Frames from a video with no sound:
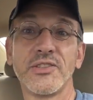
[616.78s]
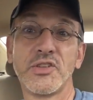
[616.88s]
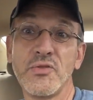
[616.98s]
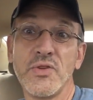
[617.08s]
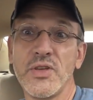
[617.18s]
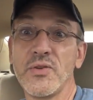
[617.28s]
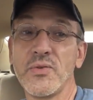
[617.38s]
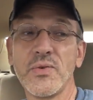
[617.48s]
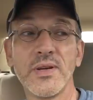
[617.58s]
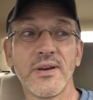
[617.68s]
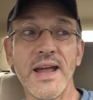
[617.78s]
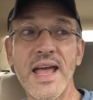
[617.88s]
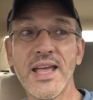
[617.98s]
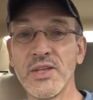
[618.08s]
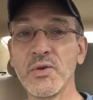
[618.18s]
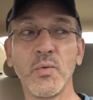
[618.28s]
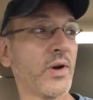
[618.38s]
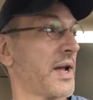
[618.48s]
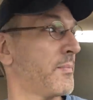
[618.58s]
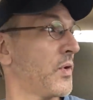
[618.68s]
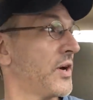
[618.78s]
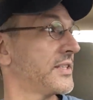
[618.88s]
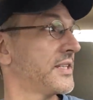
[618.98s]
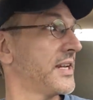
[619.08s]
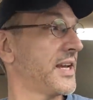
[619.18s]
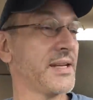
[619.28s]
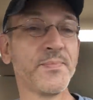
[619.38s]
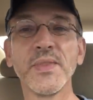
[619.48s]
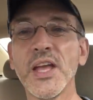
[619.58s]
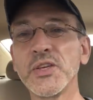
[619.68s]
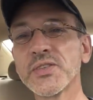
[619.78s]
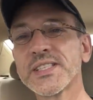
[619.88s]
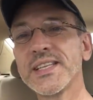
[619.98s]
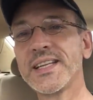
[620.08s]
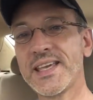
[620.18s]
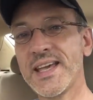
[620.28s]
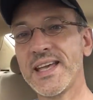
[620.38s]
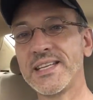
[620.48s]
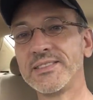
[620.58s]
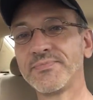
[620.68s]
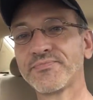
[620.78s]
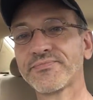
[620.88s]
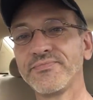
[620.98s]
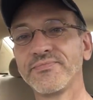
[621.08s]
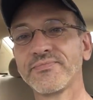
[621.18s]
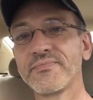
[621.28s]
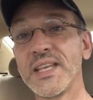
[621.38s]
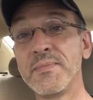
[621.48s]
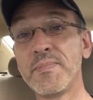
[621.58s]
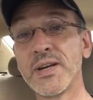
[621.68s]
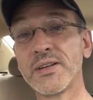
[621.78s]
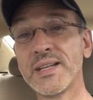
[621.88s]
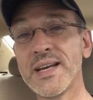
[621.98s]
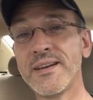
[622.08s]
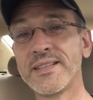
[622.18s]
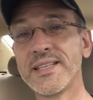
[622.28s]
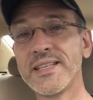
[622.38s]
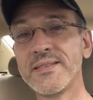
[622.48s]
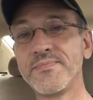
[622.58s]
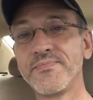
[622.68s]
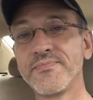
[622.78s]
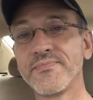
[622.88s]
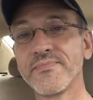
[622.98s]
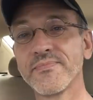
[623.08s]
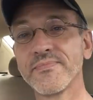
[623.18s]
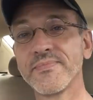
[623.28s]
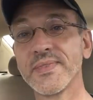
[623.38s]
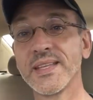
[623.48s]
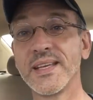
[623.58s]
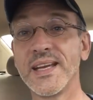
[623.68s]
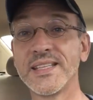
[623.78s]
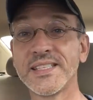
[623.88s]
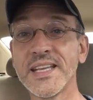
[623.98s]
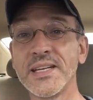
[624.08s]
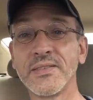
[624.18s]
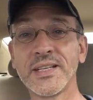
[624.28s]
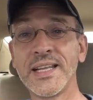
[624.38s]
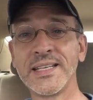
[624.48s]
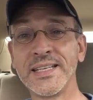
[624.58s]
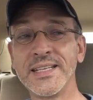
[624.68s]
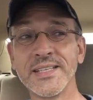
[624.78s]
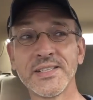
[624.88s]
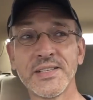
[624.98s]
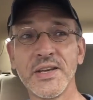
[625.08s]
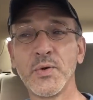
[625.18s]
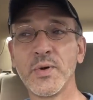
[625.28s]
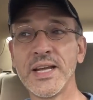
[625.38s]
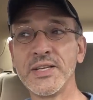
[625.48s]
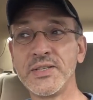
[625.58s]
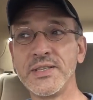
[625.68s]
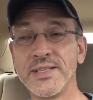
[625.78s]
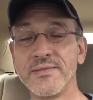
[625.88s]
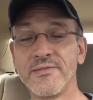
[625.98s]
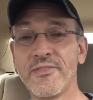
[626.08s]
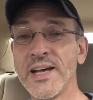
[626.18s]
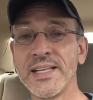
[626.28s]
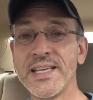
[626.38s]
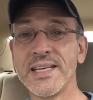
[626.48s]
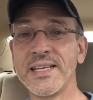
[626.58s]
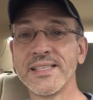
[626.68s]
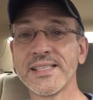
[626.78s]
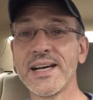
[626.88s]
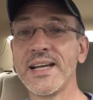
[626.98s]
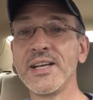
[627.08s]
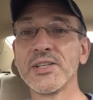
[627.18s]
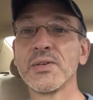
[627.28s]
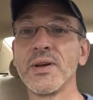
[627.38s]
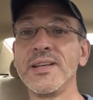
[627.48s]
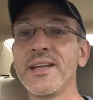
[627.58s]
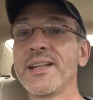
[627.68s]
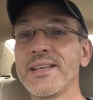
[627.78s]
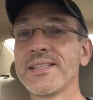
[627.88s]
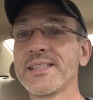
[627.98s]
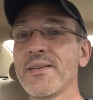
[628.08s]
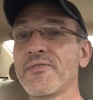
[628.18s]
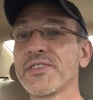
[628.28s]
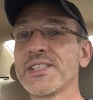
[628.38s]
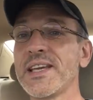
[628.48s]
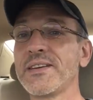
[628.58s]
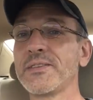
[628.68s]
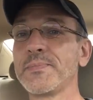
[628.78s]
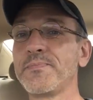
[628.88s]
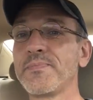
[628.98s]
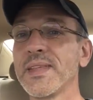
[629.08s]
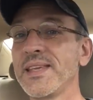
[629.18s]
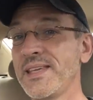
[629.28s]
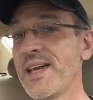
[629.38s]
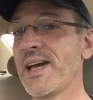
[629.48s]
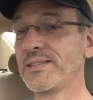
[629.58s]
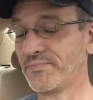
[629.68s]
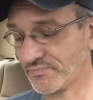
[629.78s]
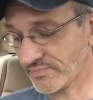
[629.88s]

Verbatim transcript: to you or at you what I bought today. You'll see it again in better clarity and state of cleanliness when I finally get it inside. So none of this is up for sale yet.